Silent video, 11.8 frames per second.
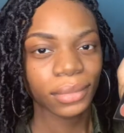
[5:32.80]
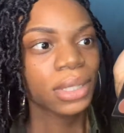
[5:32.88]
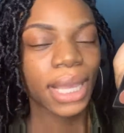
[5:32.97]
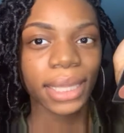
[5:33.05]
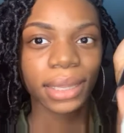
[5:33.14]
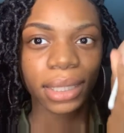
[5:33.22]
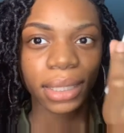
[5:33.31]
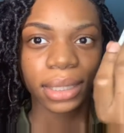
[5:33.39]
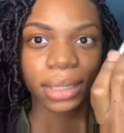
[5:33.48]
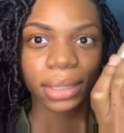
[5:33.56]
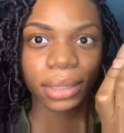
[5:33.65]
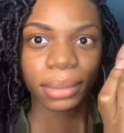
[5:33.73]
Take
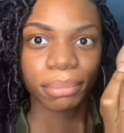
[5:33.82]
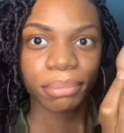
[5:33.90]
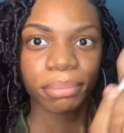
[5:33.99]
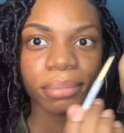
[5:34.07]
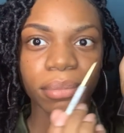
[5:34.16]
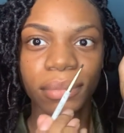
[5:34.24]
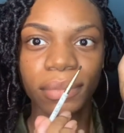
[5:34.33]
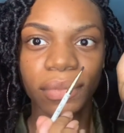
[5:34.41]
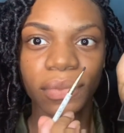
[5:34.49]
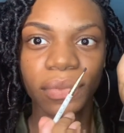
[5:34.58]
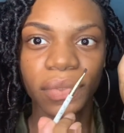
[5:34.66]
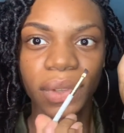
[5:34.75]
the
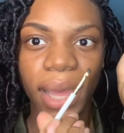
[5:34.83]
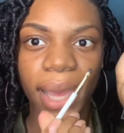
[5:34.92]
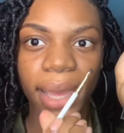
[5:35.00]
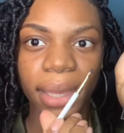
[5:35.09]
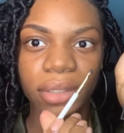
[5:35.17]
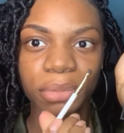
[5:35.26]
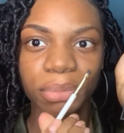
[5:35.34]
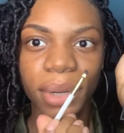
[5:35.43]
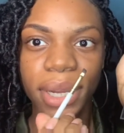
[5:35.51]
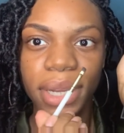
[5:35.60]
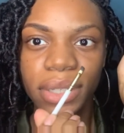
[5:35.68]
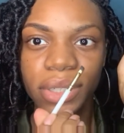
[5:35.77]
flat edge
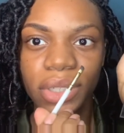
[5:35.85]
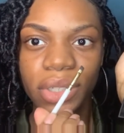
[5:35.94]
brush,